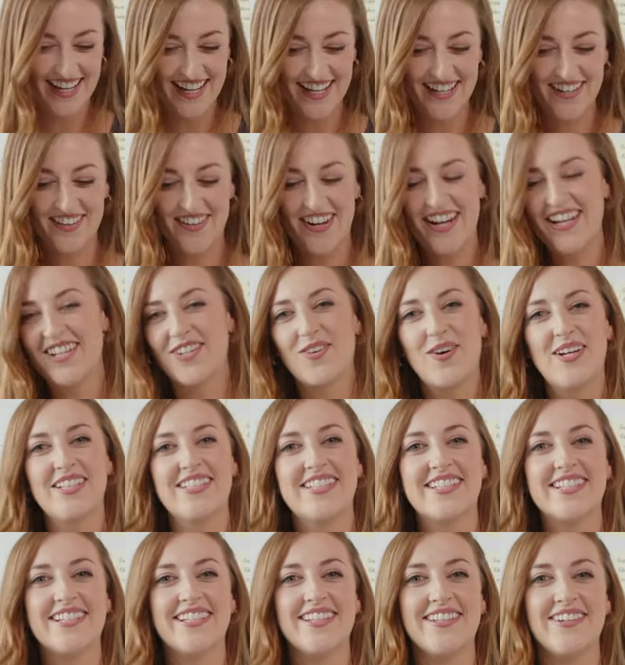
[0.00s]
great
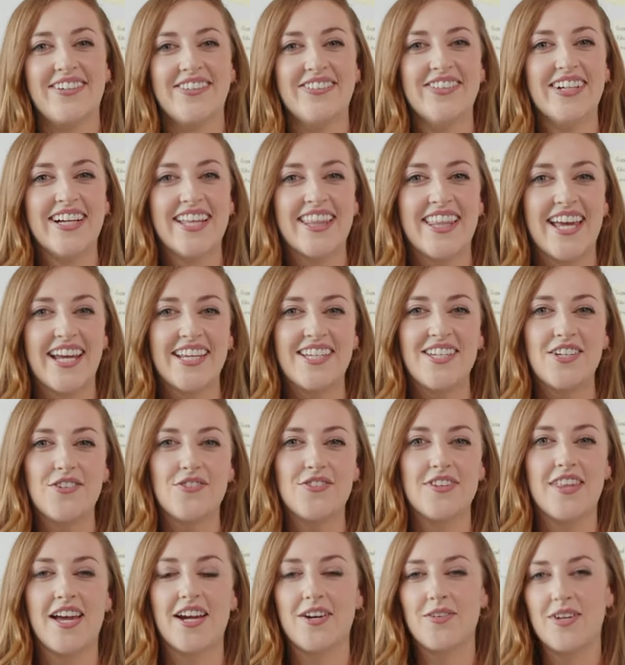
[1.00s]
question though. Thank you
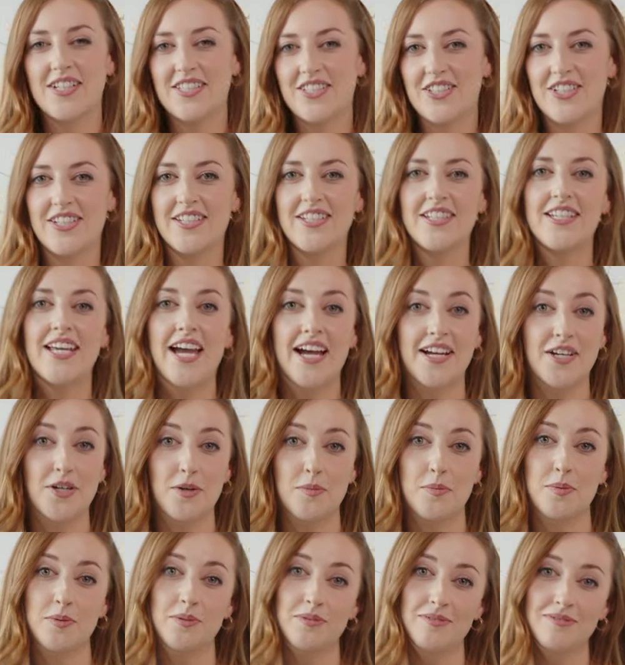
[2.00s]
for that question,
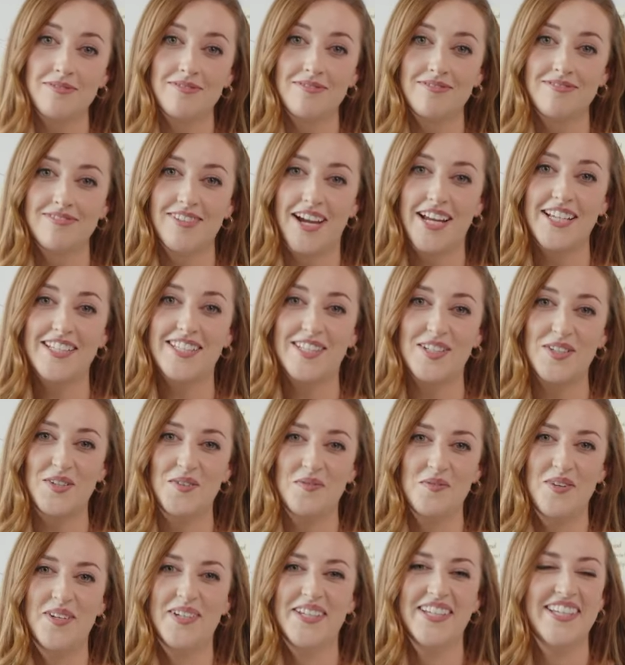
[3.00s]
Jakob, I assume.